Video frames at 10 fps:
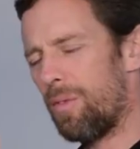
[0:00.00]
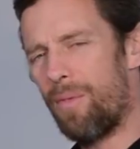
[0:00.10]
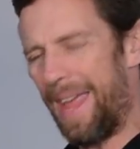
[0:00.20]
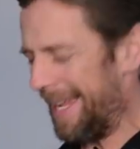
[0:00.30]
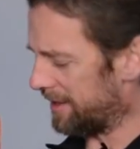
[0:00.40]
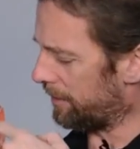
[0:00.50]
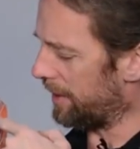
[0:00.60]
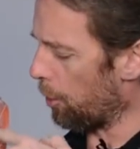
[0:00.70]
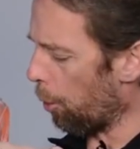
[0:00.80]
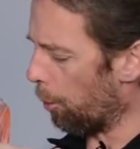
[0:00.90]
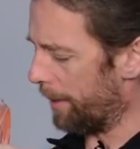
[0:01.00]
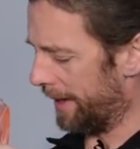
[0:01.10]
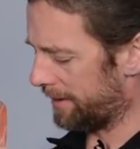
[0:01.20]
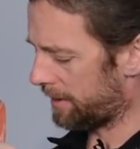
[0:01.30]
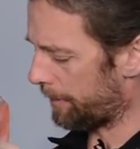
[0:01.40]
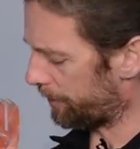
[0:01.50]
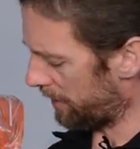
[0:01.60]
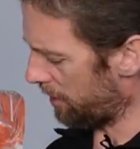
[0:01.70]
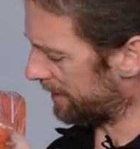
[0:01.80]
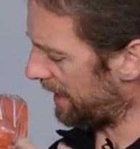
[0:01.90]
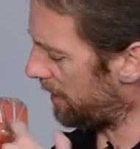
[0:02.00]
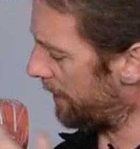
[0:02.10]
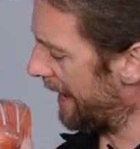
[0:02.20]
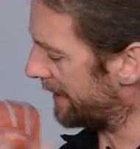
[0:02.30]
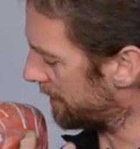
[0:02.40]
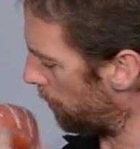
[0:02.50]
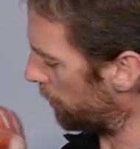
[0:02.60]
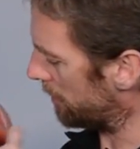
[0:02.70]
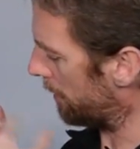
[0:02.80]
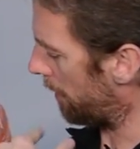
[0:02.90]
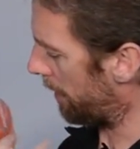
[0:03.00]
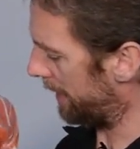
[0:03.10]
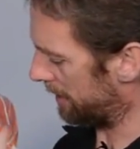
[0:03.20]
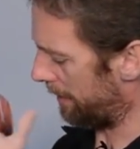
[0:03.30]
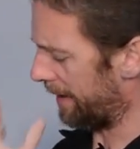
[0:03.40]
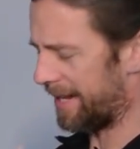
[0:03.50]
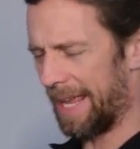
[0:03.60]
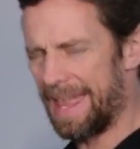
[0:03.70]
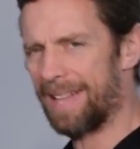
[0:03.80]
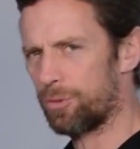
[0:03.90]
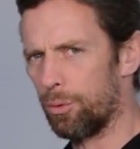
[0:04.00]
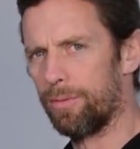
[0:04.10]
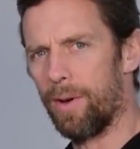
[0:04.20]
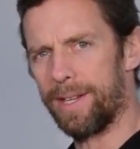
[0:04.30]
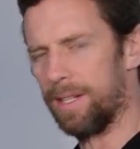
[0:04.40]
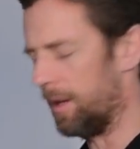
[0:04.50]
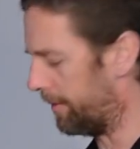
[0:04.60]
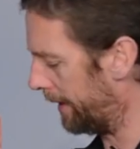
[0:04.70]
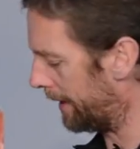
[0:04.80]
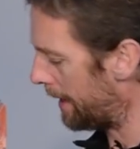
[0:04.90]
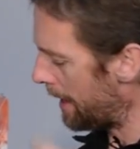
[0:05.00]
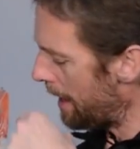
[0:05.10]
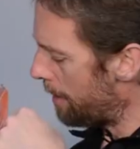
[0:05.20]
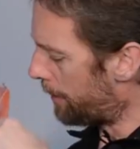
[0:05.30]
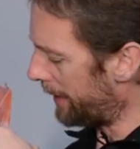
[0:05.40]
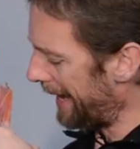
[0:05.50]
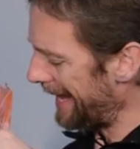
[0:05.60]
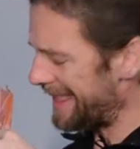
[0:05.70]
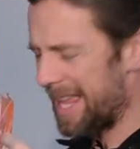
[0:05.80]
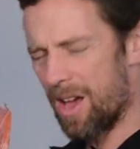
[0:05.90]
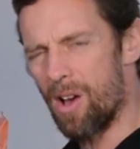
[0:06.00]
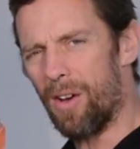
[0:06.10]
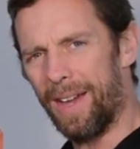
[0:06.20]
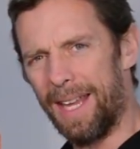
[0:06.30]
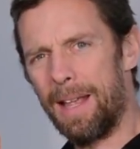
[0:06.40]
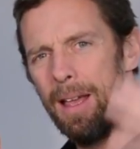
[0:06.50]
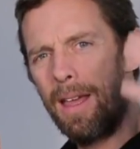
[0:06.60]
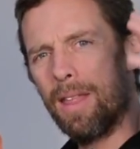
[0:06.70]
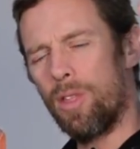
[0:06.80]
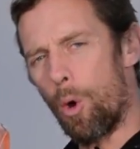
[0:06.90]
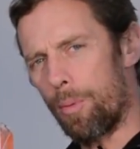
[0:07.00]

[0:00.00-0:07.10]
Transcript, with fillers: the veins of the orbit. You can see they're anastomosing with other things around here, and that's all fine and lovely. But in the eye, the